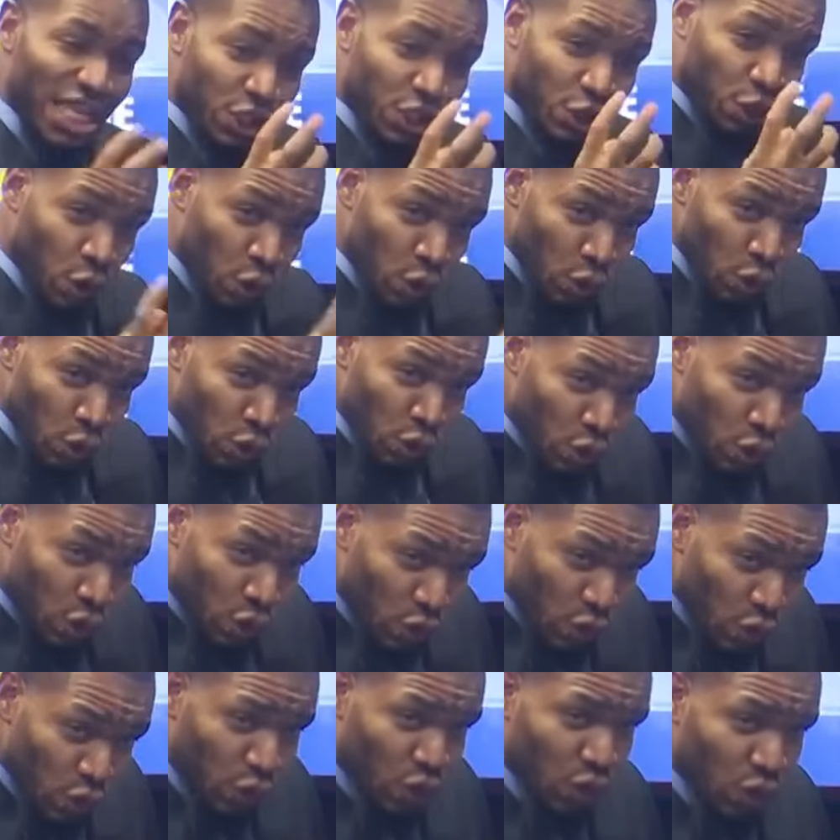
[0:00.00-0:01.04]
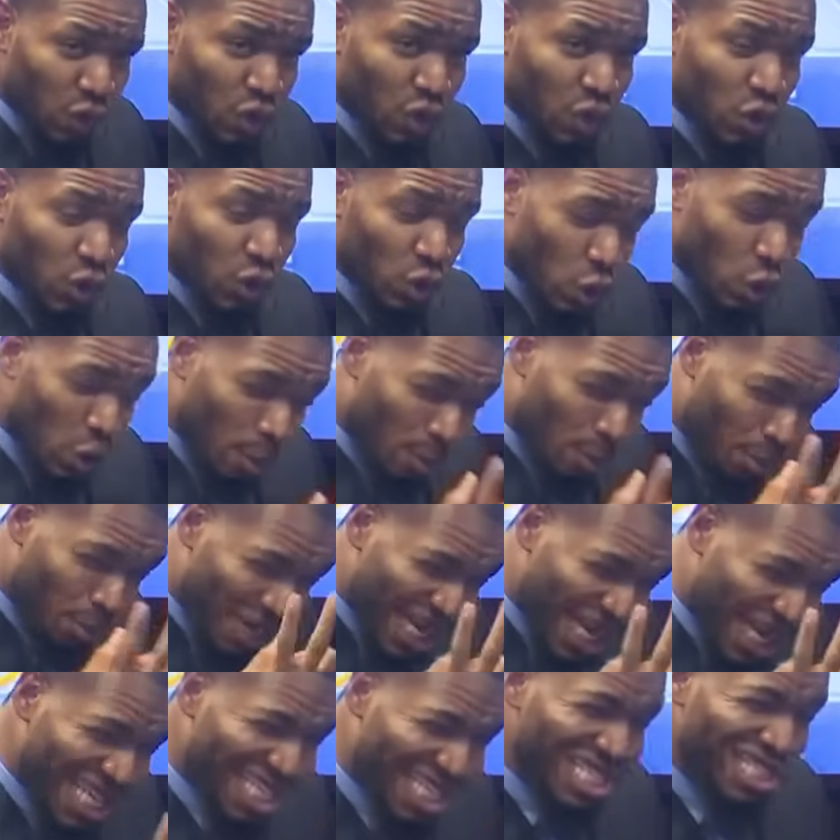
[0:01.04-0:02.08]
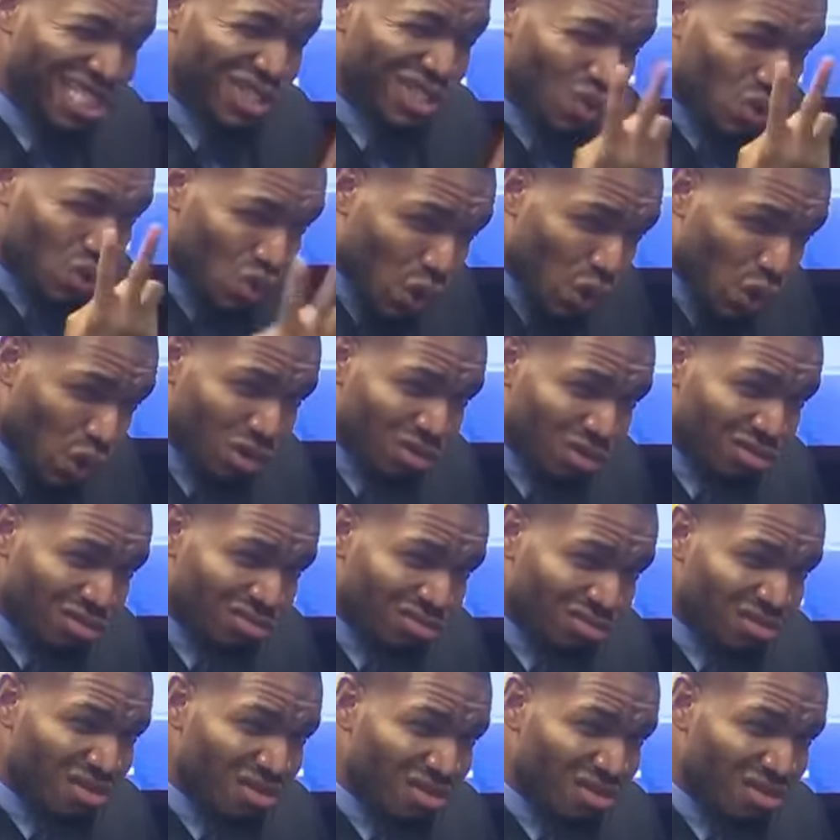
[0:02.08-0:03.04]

I choose to play these two roles